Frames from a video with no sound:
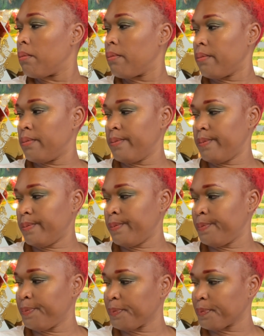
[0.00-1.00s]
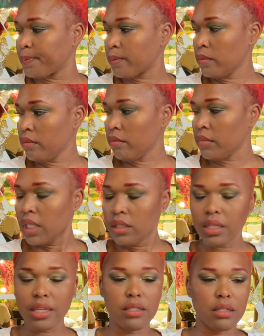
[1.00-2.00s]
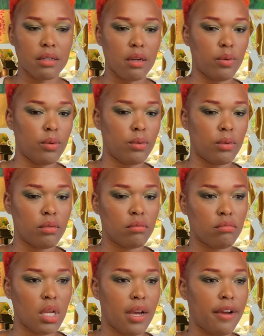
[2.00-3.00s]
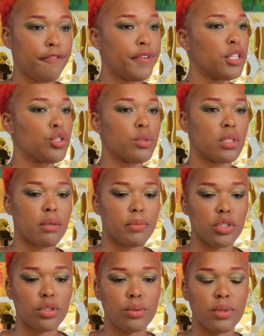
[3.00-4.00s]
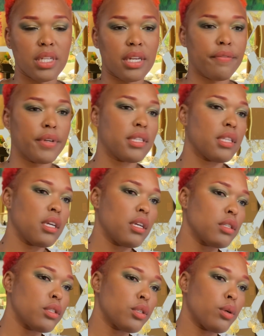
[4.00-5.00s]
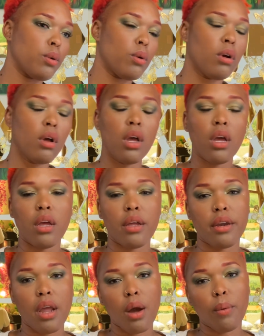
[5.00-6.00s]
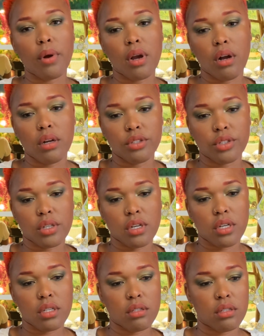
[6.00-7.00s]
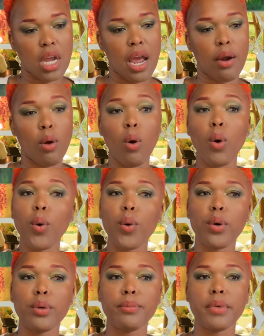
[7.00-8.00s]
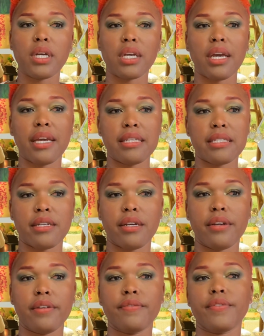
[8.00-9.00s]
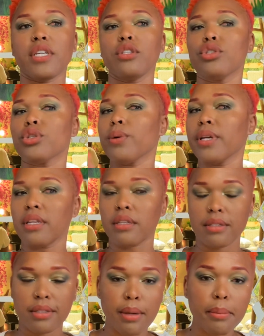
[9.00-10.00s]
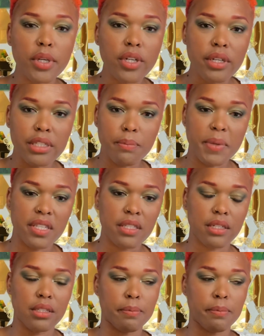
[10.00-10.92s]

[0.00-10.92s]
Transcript: The kids are now finished with summer school and everything, so now we're all just at home kind of enjoying the summer as best as